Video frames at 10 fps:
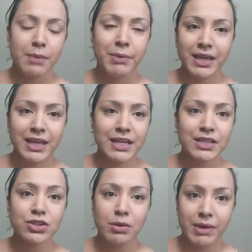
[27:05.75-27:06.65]
My
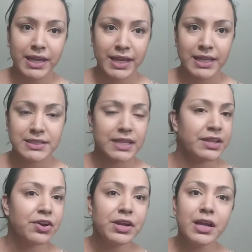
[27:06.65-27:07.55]
kids are my kids and
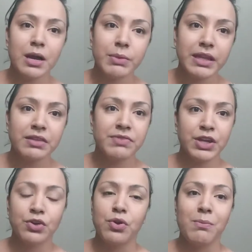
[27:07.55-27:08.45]
they're going to come in the
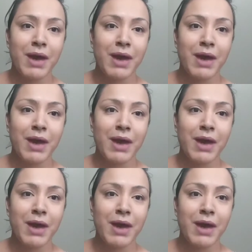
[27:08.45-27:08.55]
video no